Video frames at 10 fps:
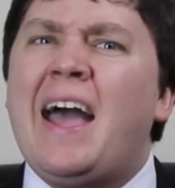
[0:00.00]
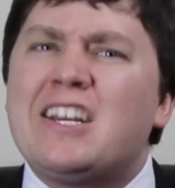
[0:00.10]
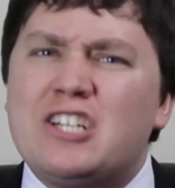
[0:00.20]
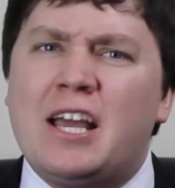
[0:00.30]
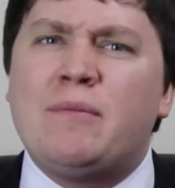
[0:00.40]

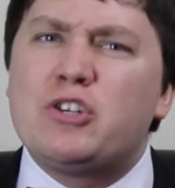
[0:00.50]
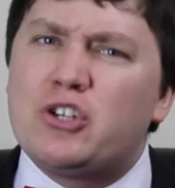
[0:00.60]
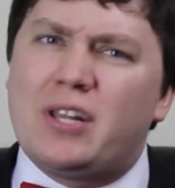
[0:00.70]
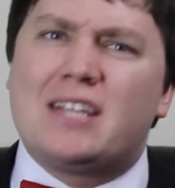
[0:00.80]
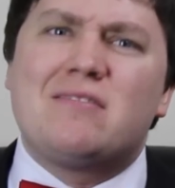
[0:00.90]
Actually, I'm not
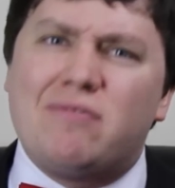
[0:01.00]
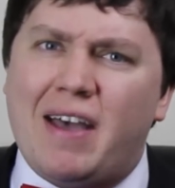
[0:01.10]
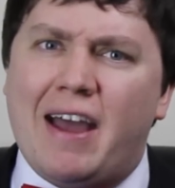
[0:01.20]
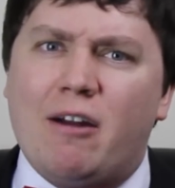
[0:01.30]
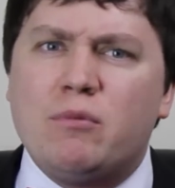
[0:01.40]
sure that's
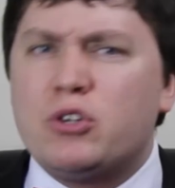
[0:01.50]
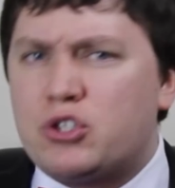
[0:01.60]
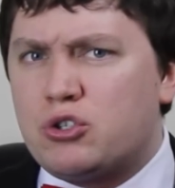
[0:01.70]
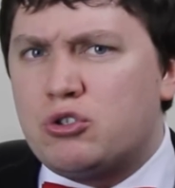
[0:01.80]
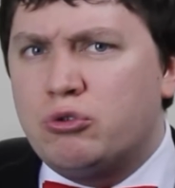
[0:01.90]
fair. I'm not
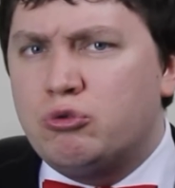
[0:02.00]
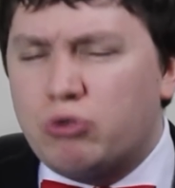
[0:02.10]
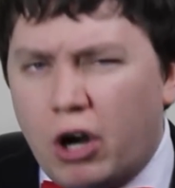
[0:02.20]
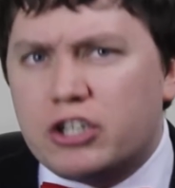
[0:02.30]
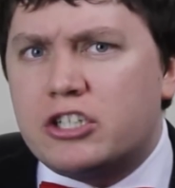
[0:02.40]
sure
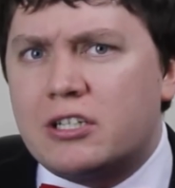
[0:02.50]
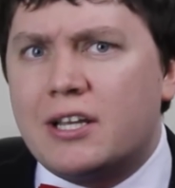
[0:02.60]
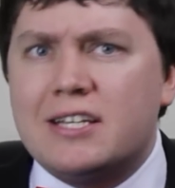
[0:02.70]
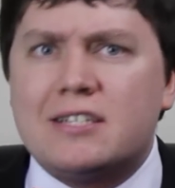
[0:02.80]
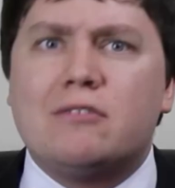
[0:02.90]

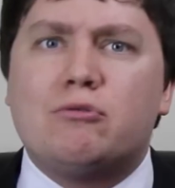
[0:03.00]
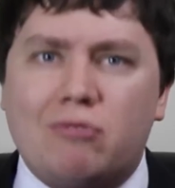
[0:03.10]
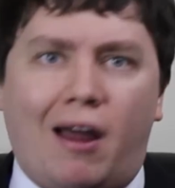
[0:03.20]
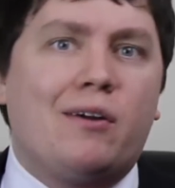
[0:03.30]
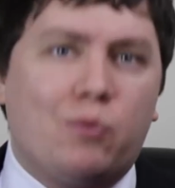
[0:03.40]
rushed is the
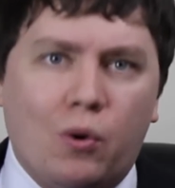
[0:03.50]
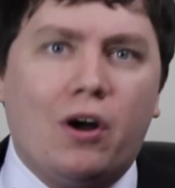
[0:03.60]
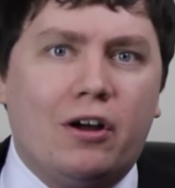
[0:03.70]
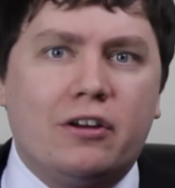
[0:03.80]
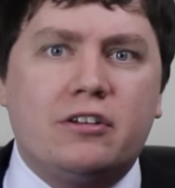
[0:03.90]
right
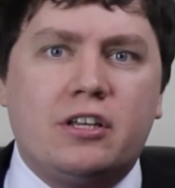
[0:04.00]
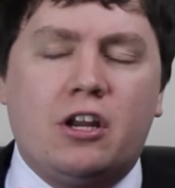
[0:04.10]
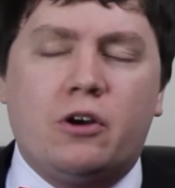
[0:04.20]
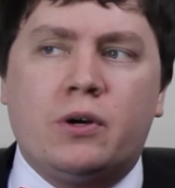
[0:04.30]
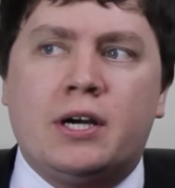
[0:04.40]
word,
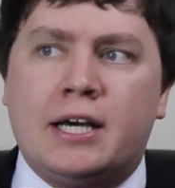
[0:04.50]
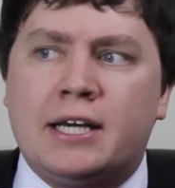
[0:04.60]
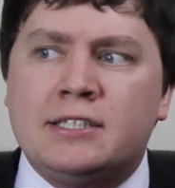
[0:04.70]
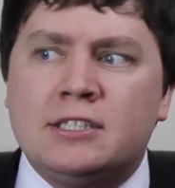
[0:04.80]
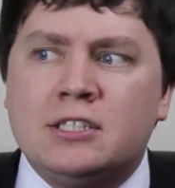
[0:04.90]

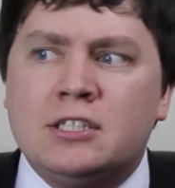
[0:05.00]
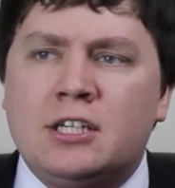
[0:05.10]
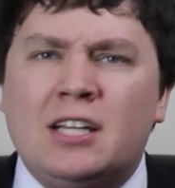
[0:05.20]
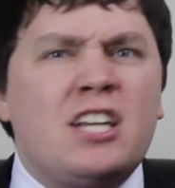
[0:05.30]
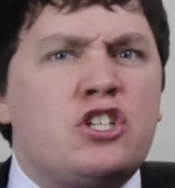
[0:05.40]

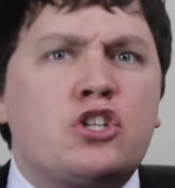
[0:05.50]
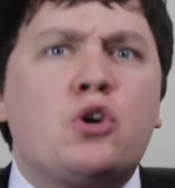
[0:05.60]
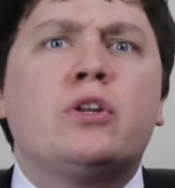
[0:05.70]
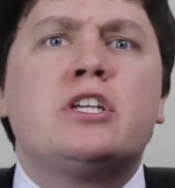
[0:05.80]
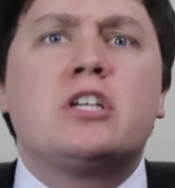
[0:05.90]
let's just
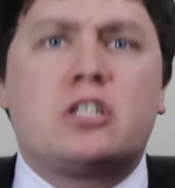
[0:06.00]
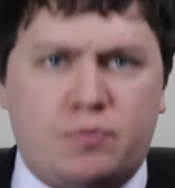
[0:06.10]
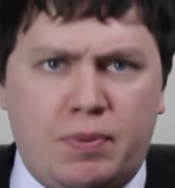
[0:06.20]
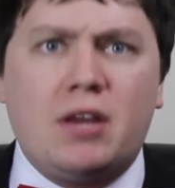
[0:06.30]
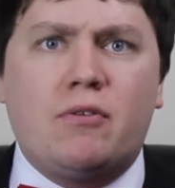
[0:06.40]
call this a
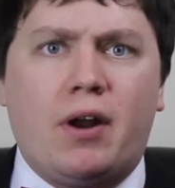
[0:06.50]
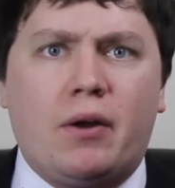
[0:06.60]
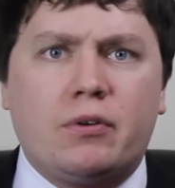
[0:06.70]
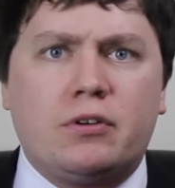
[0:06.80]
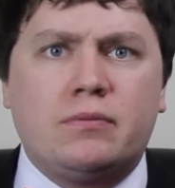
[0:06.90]
speed
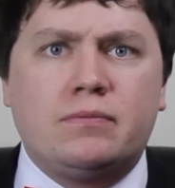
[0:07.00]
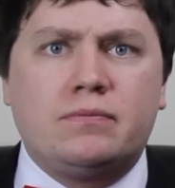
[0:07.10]
round.